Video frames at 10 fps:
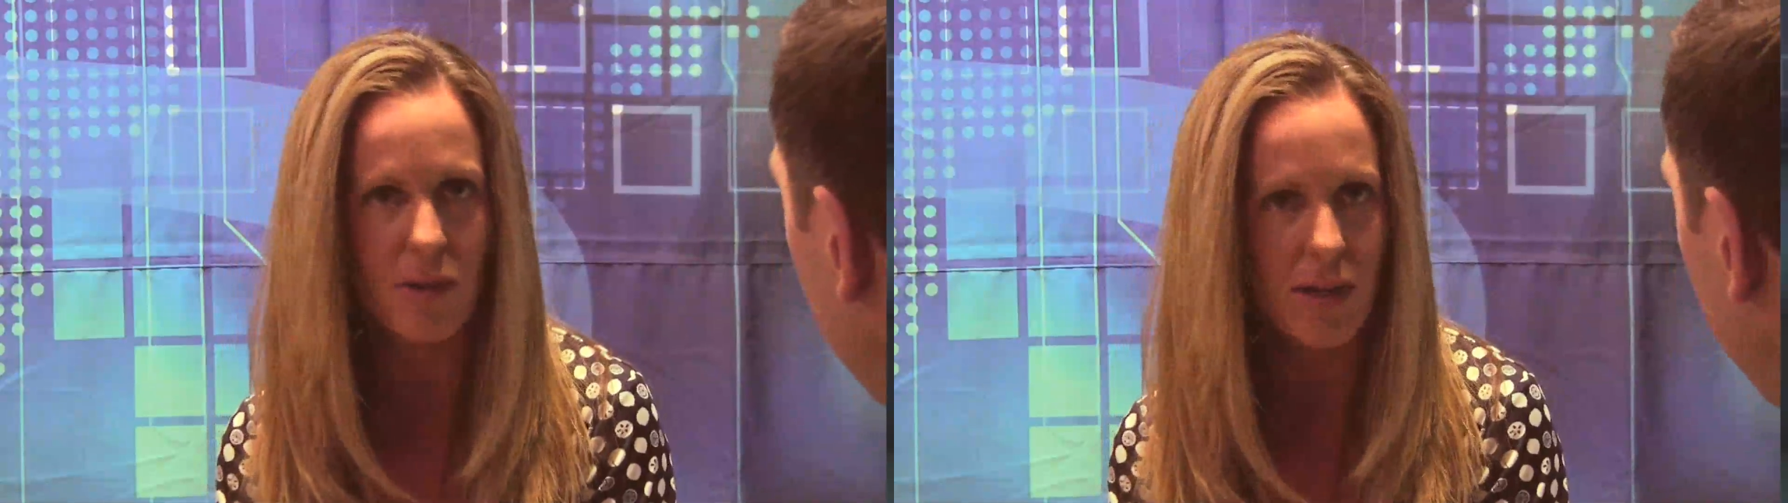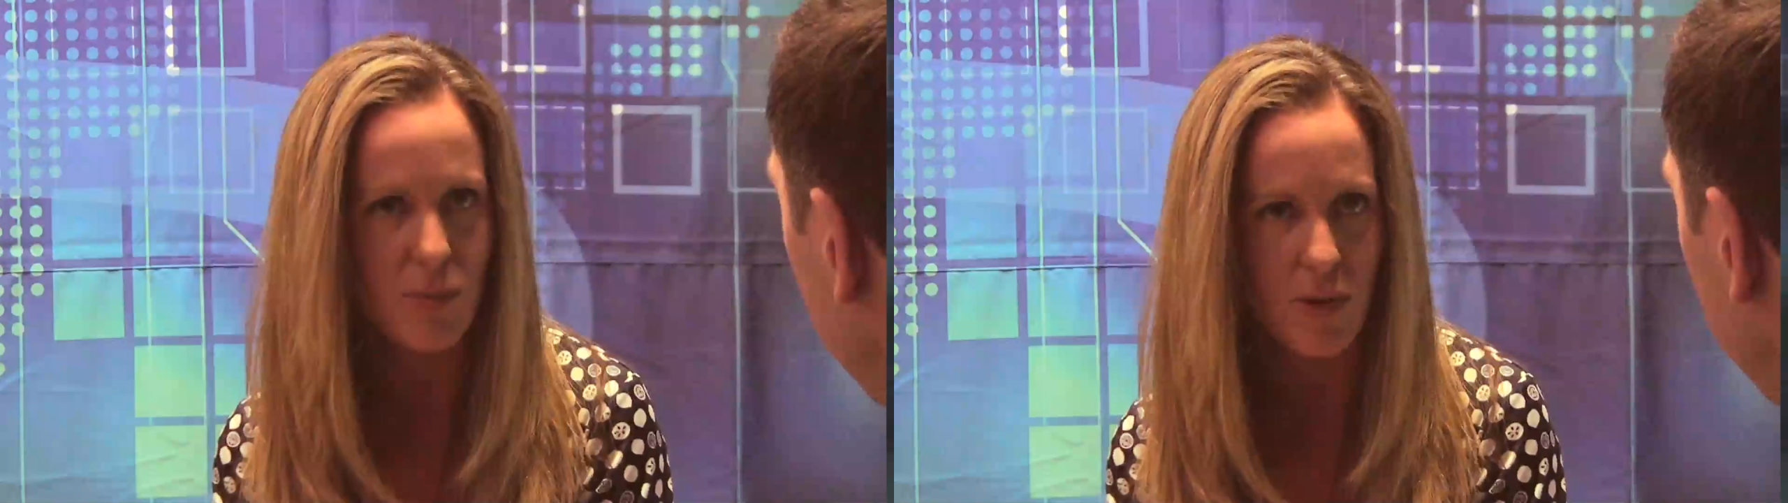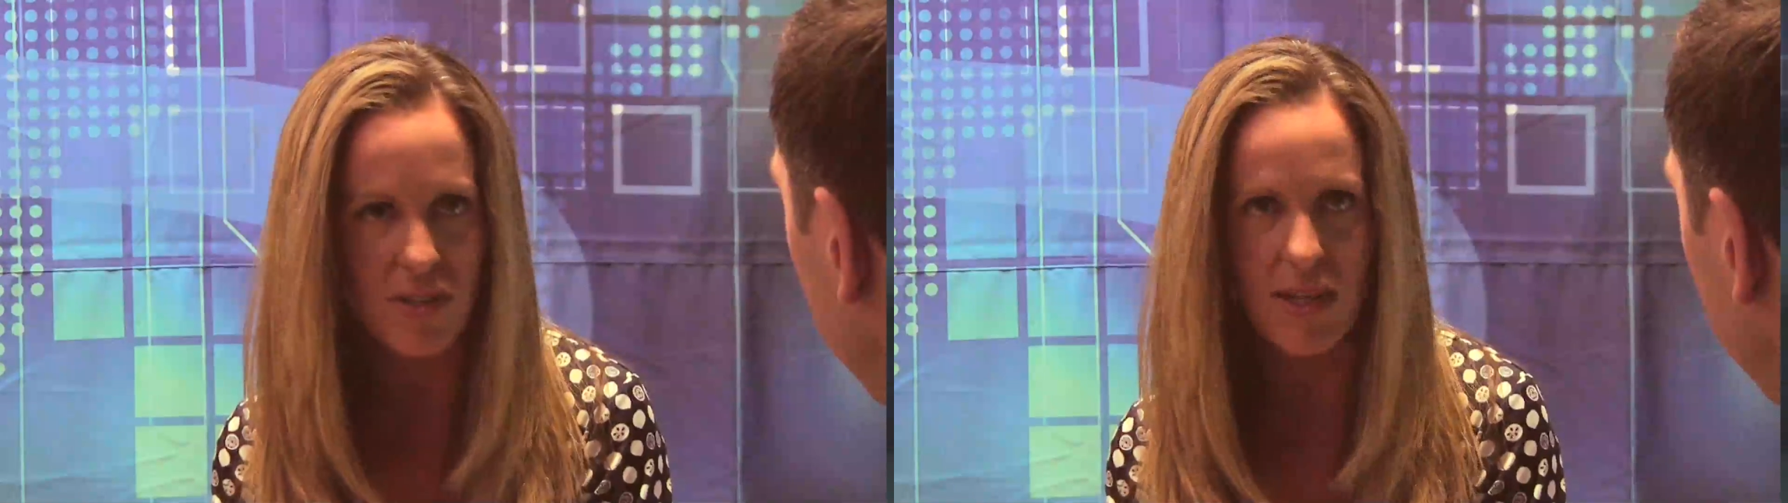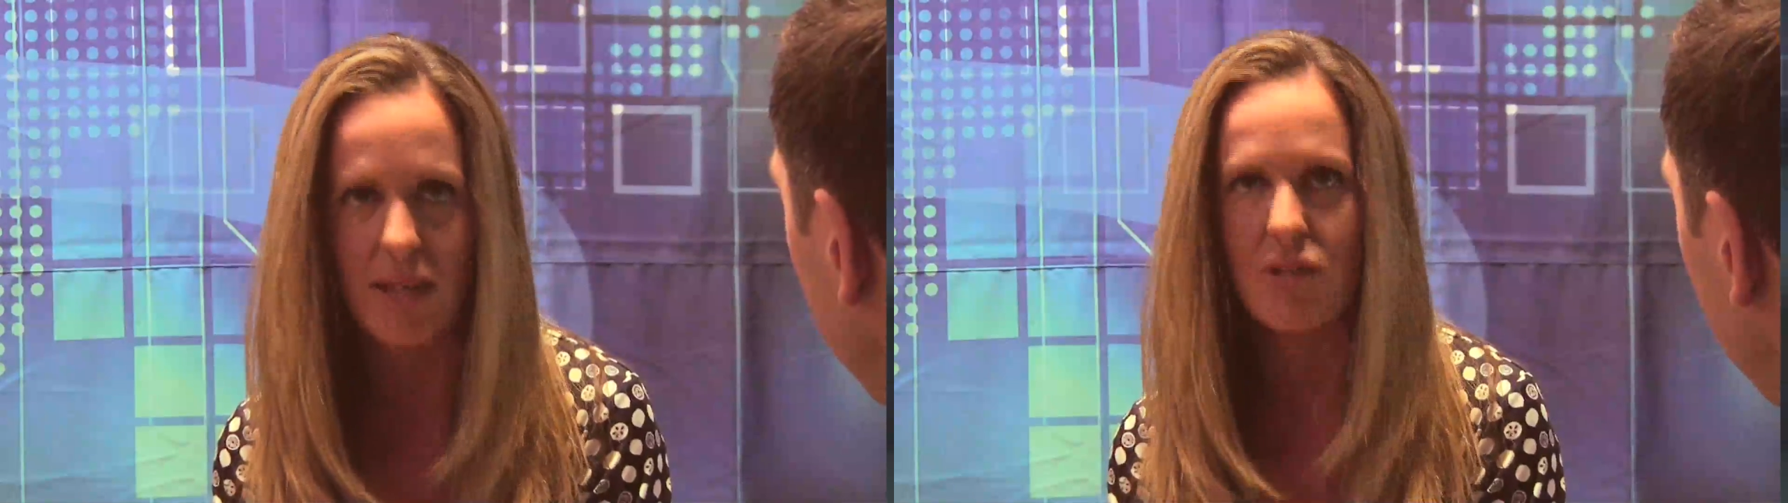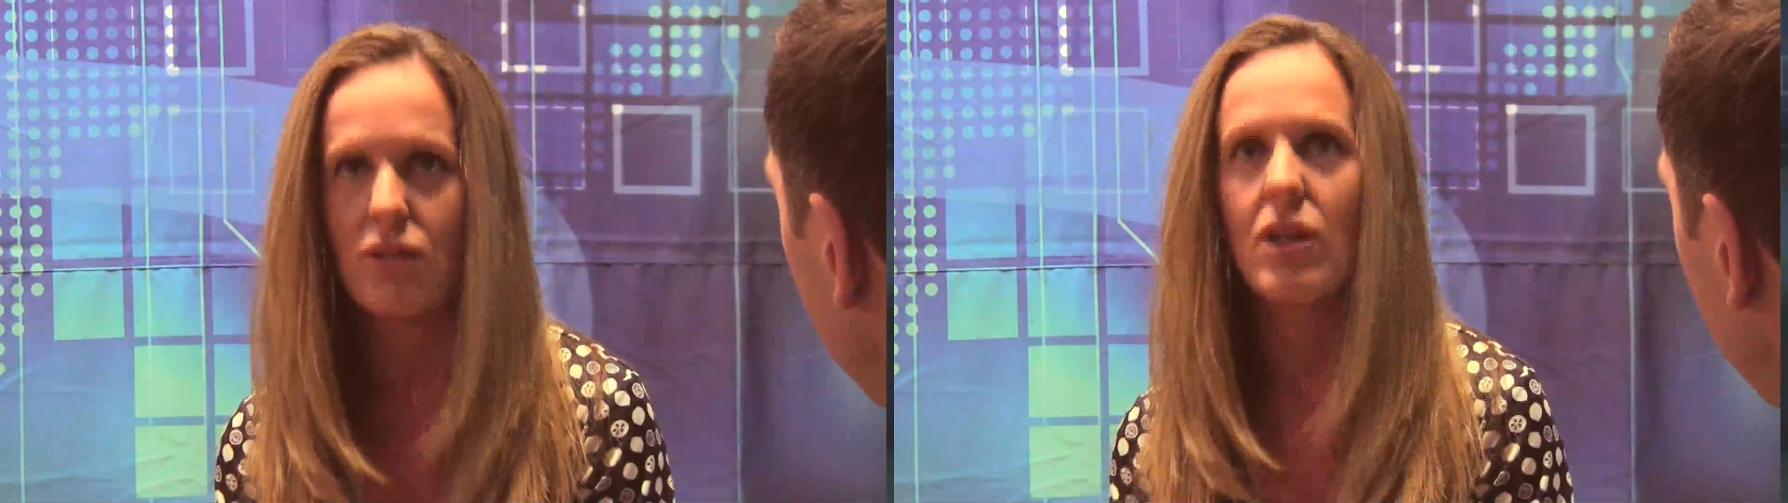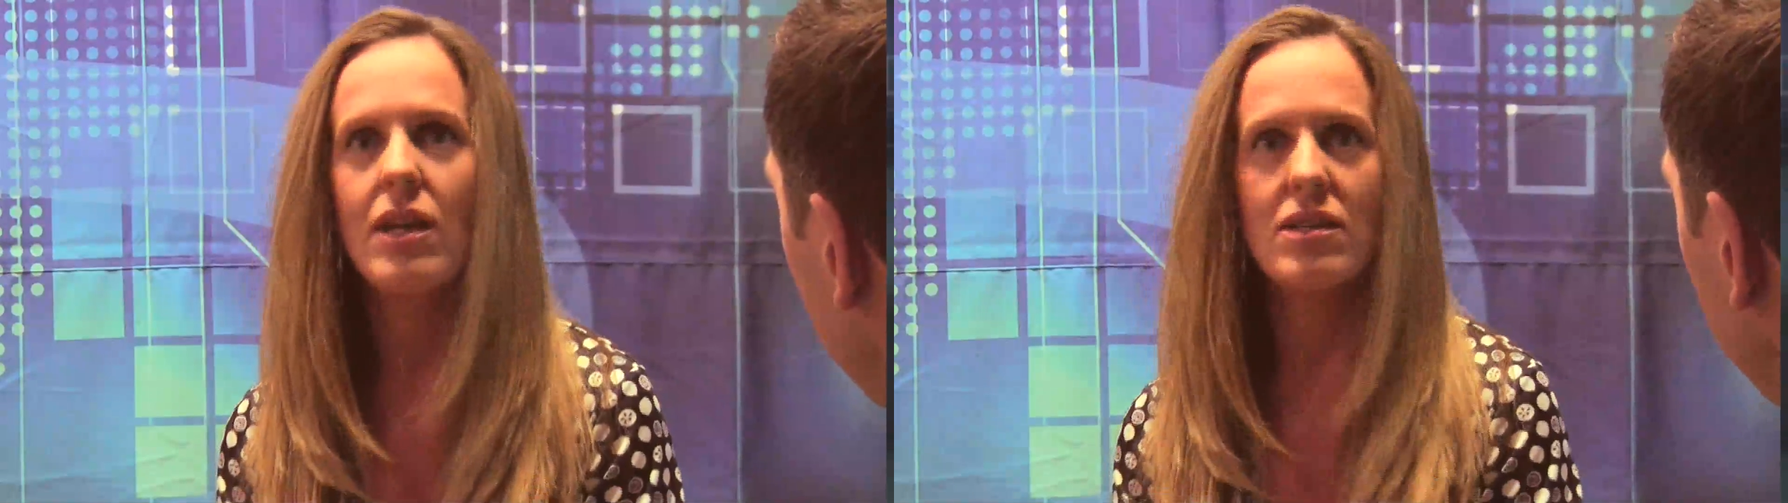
who has breast cancer.